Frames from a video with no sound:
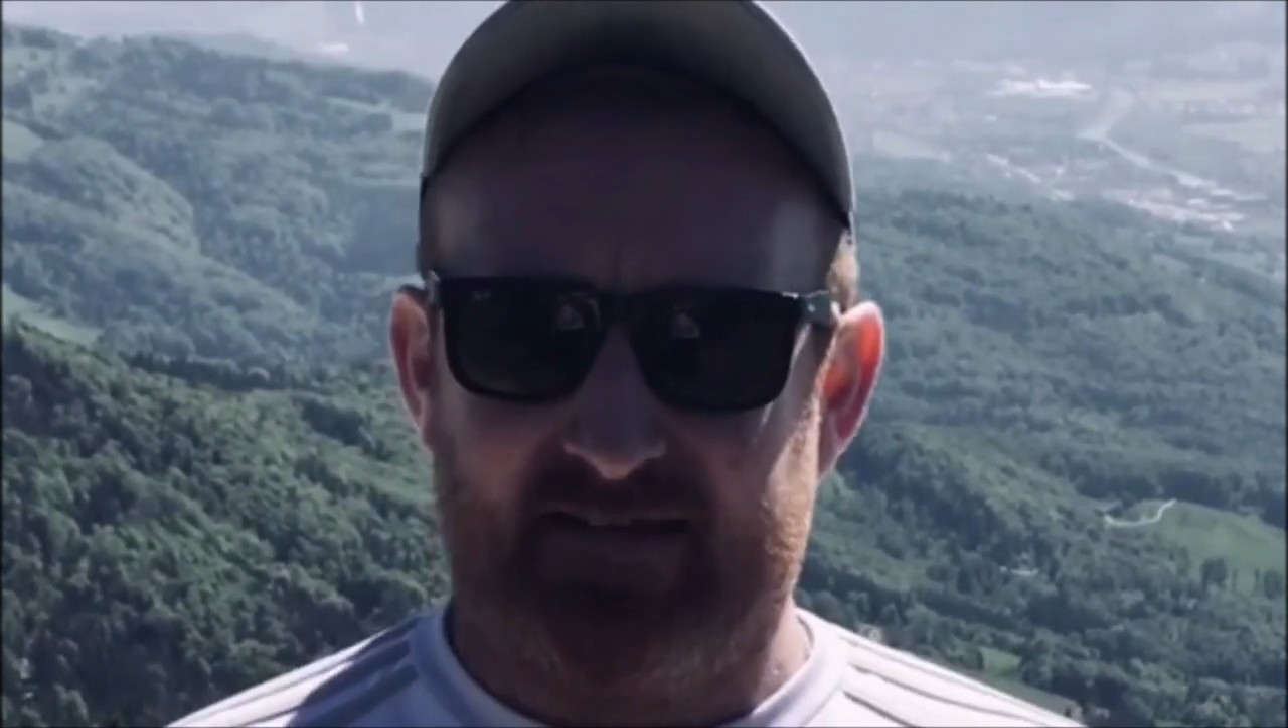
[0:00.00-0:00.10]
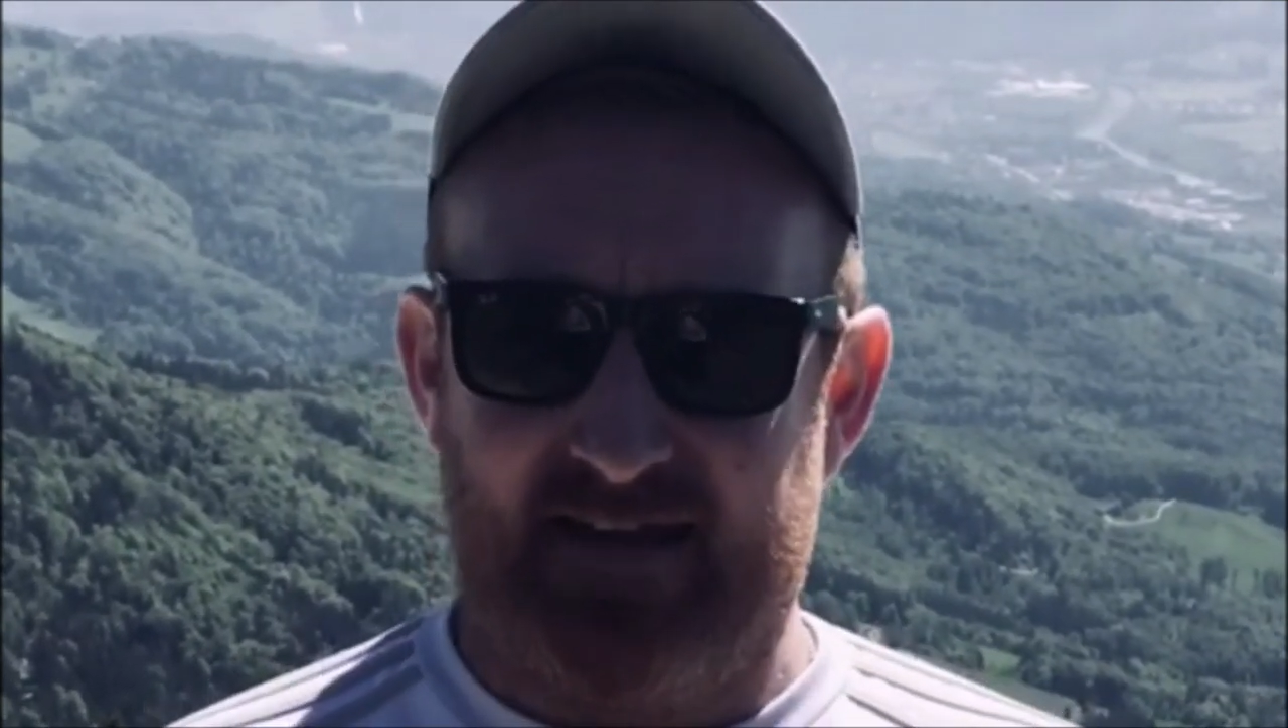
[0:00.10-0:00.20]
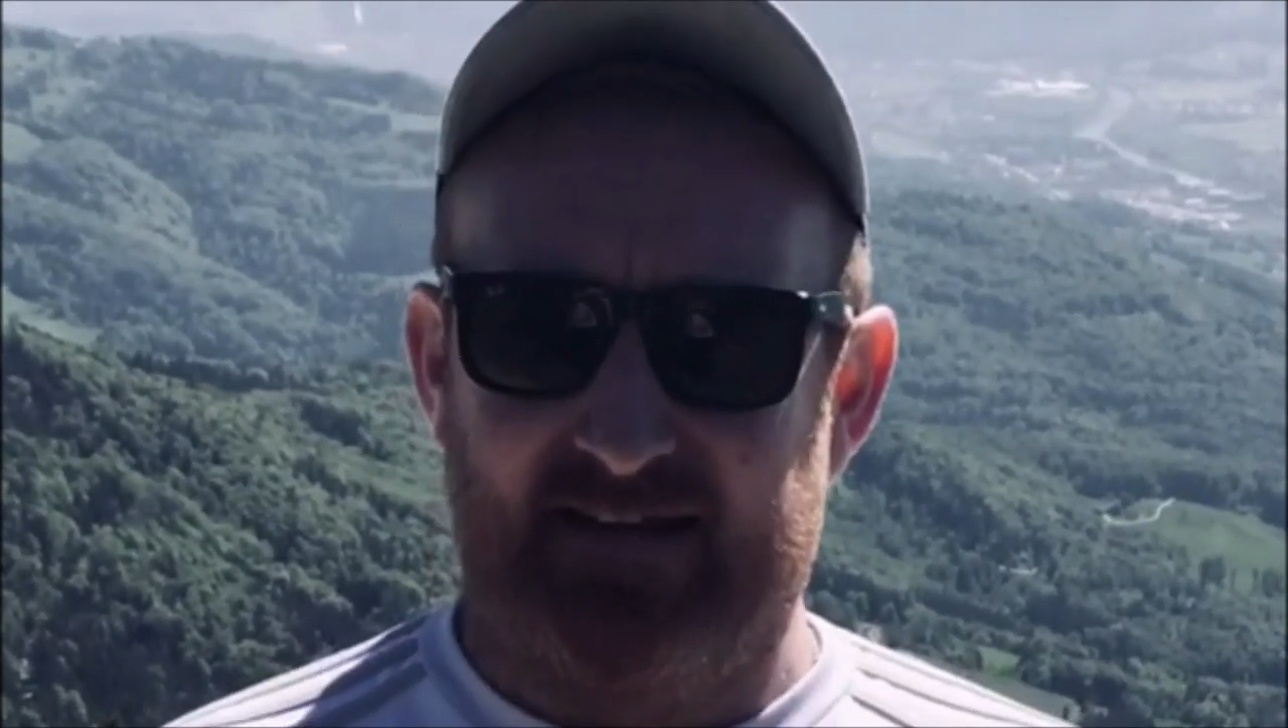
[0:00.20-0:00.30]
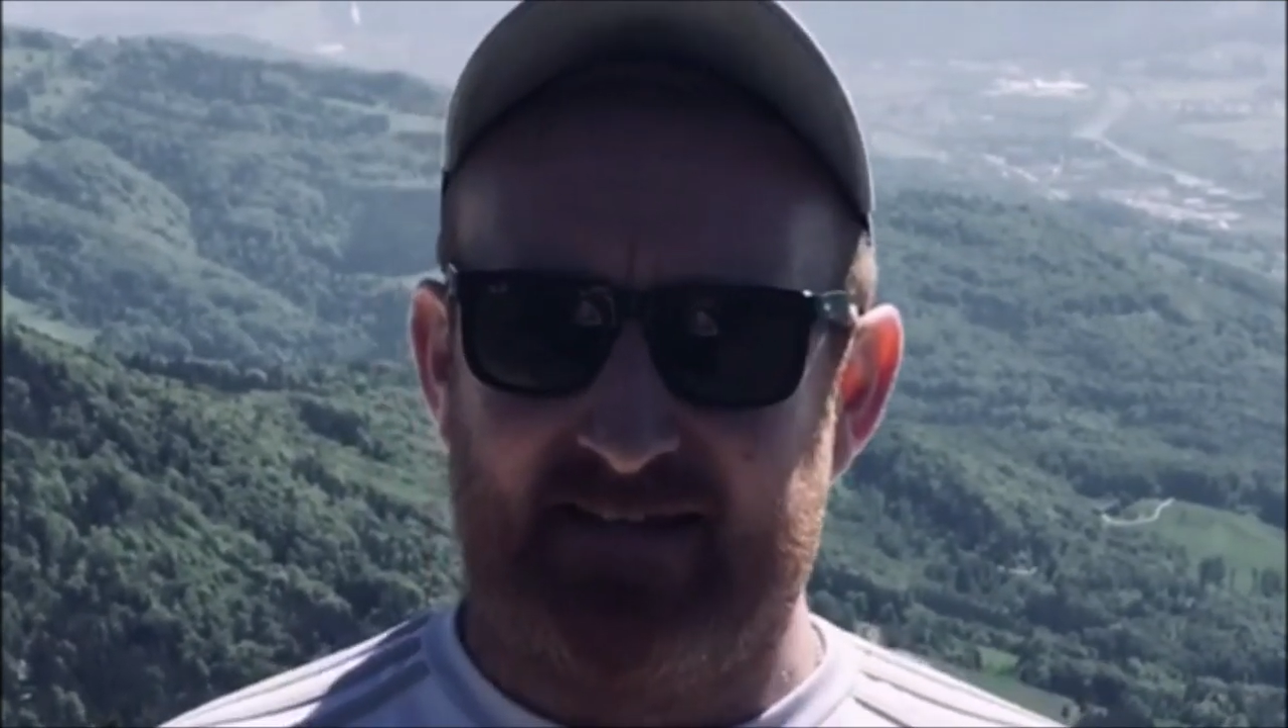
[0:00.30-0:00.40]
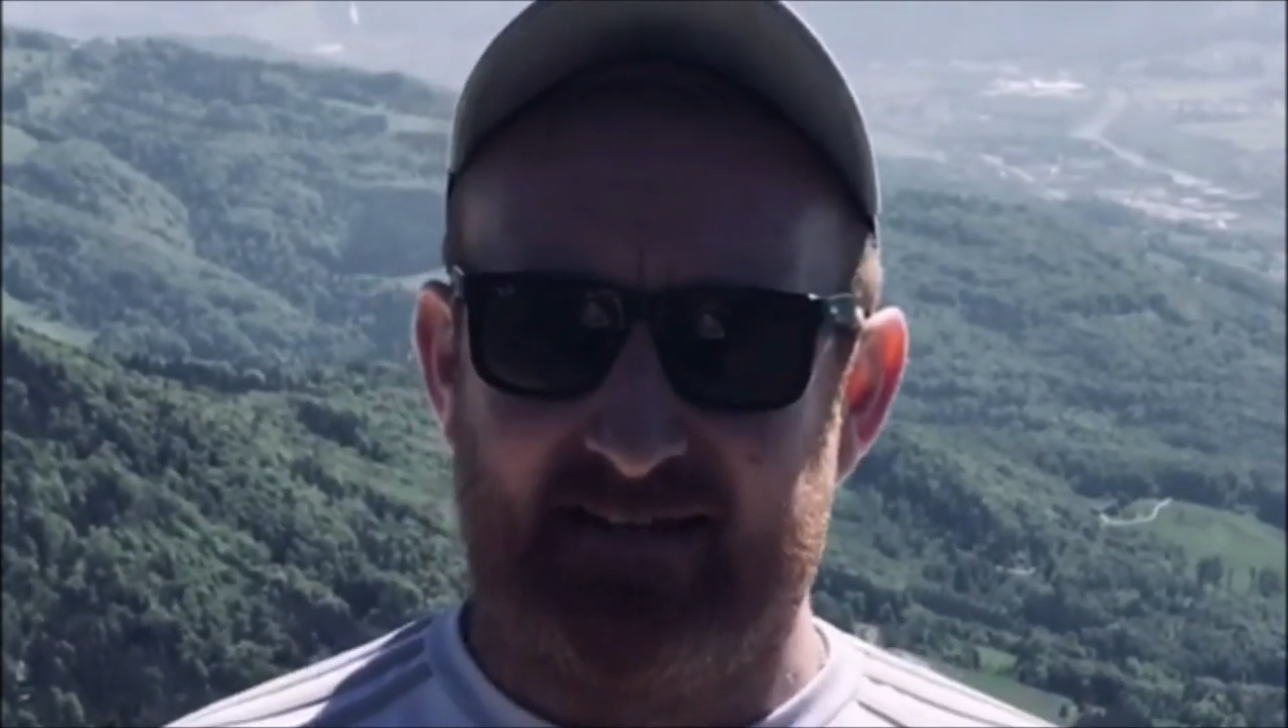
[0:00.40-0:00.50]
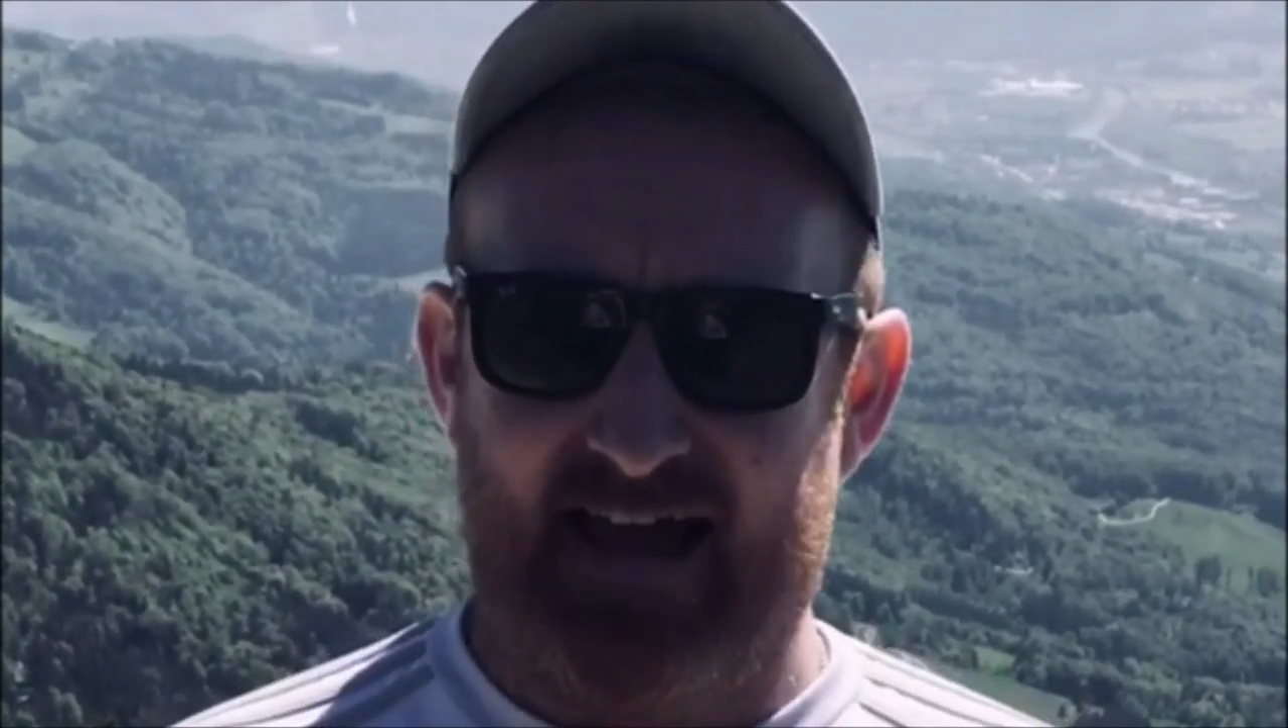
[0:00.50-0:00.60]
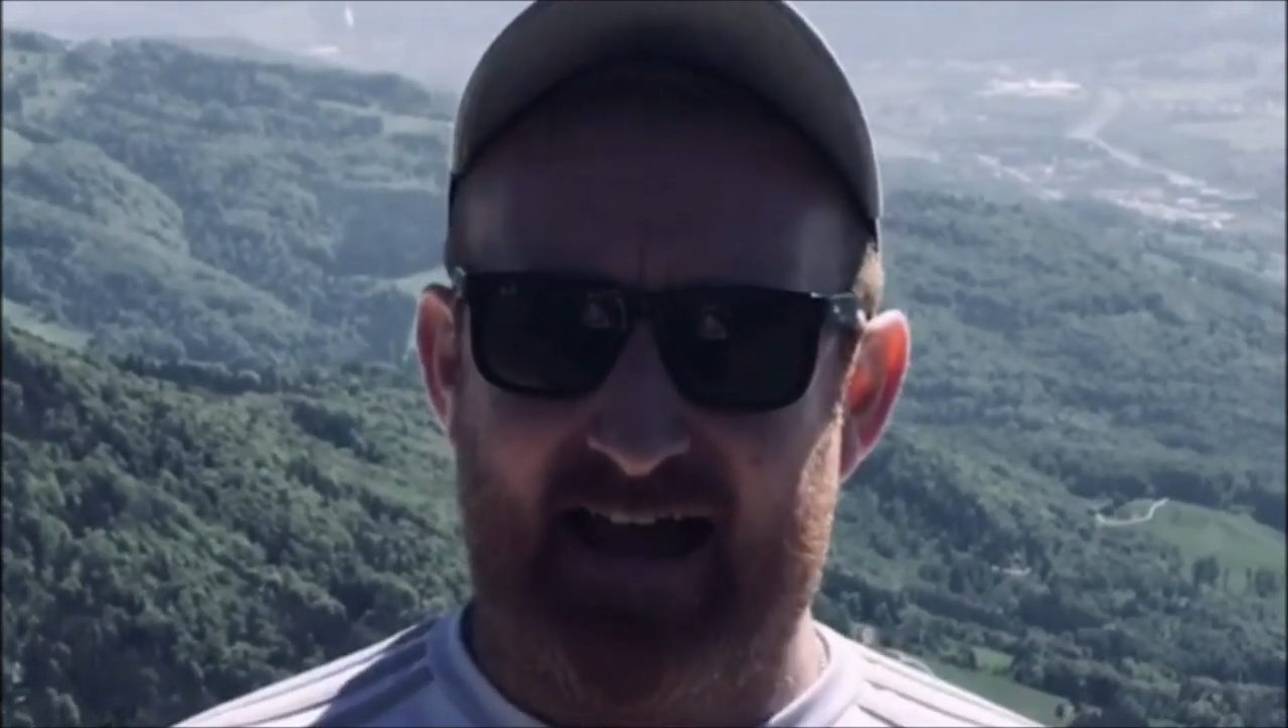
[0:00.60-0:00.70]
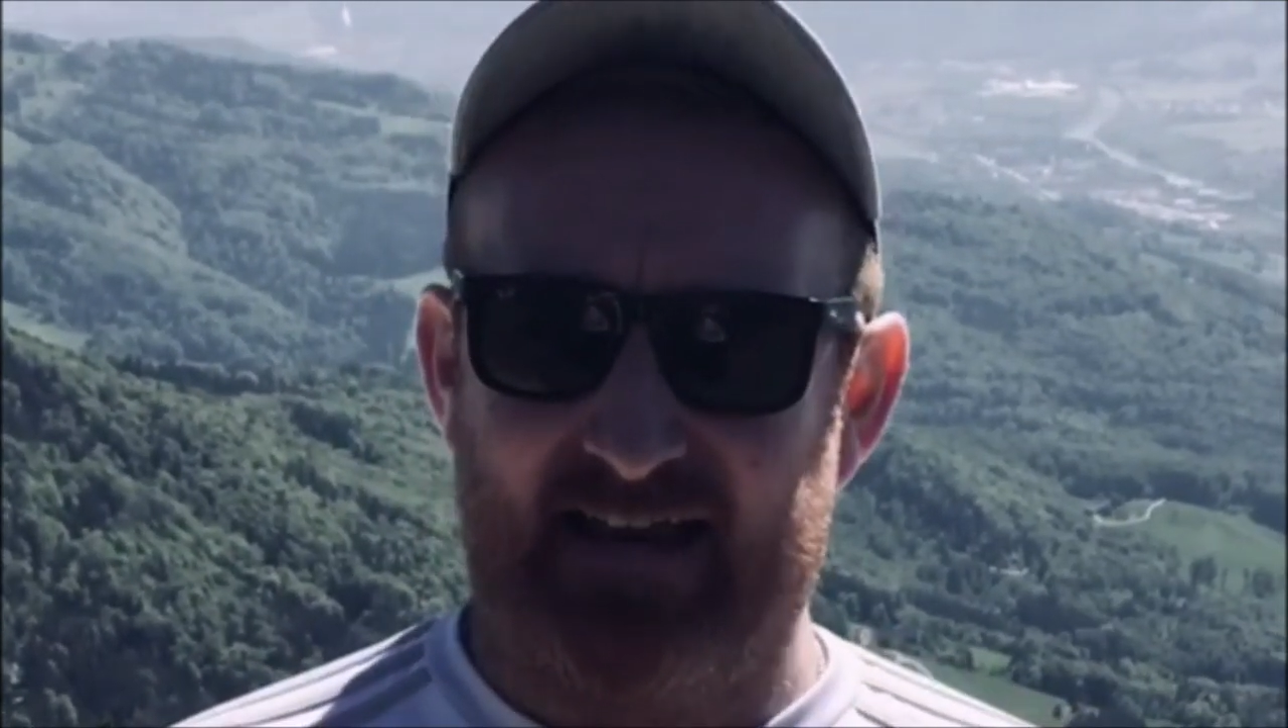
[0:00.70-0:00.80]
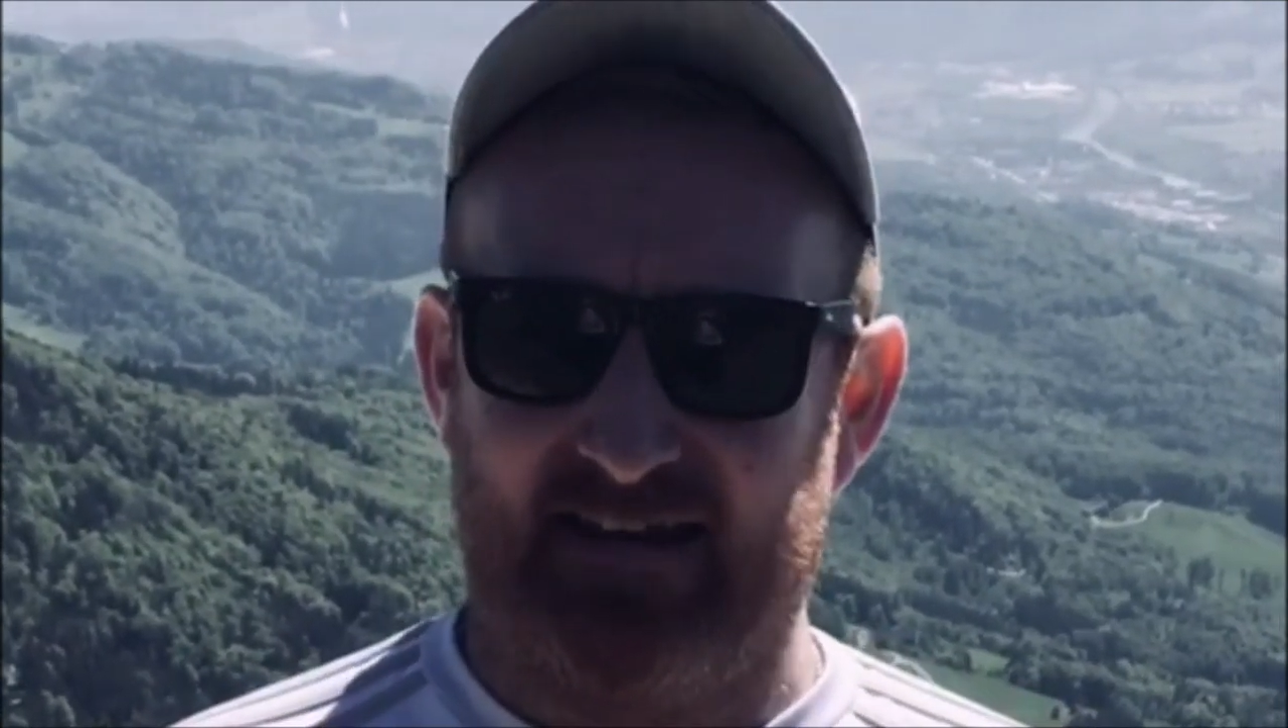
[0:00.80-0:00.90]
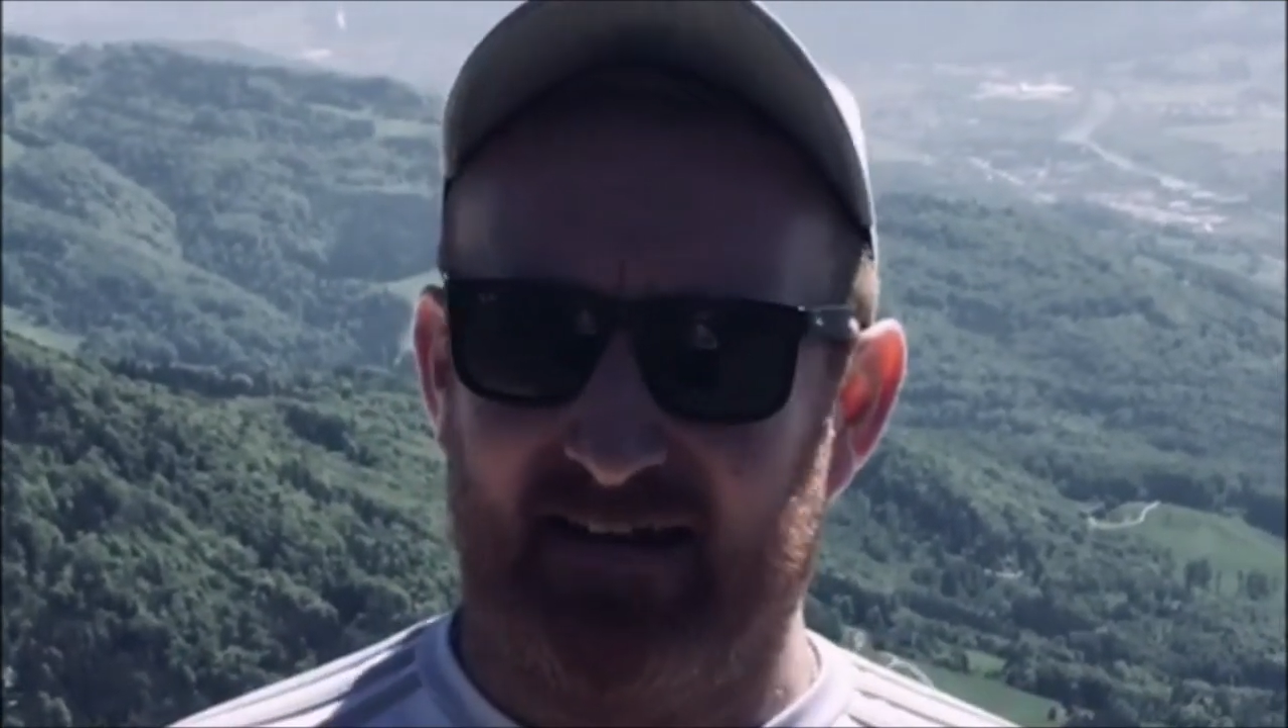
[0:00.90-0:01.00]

seen this lad and